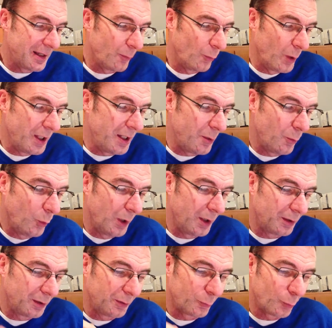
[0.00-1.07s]
we
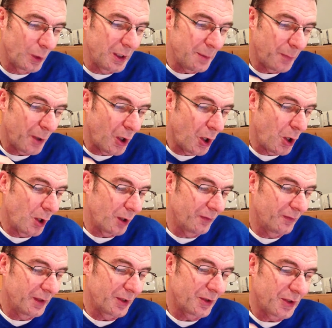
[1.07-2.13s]
will reap a
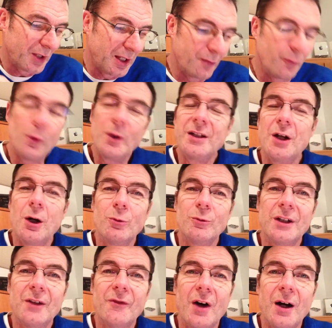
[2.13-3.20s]
harvest if we don't
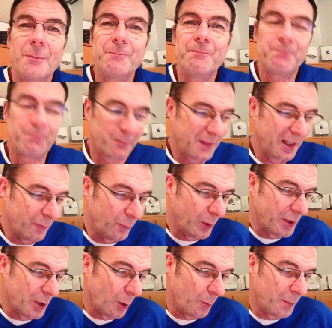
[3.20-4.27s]
give up, if we
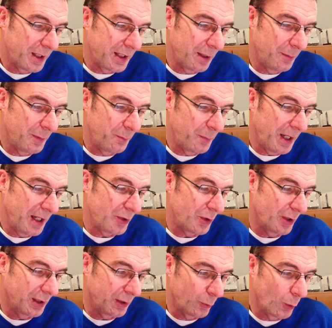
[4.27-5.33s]
don't become
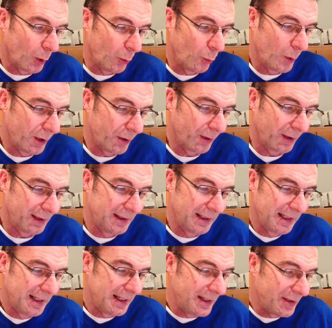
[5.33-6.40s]
impatient and grow weary.
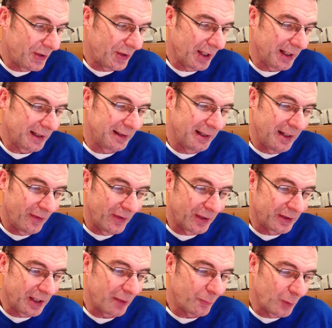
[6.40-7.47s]
He said
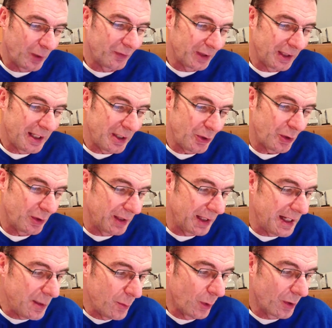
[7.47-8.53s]
that that revelation that
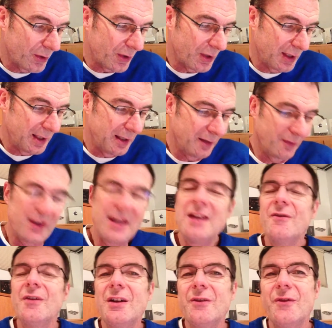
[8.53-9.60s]
He wants to give,
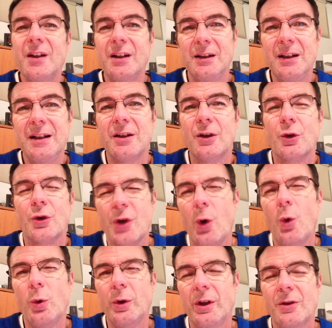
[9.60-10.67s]
even if it lingers,
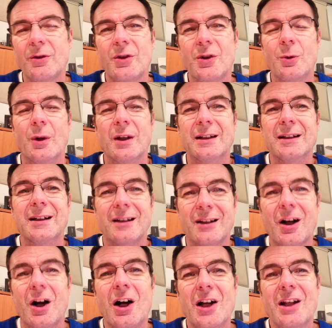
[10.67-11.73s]
hold on to it.
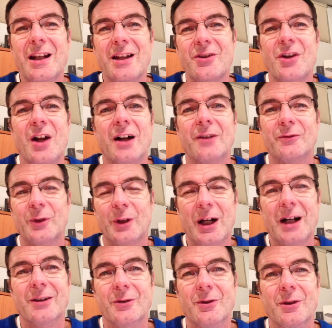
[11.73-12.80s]
God has not
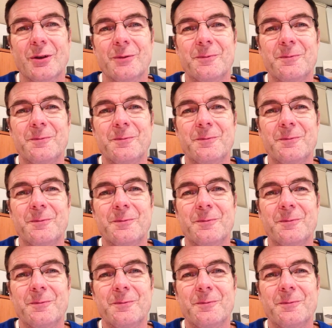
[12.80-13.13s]
forgotten you.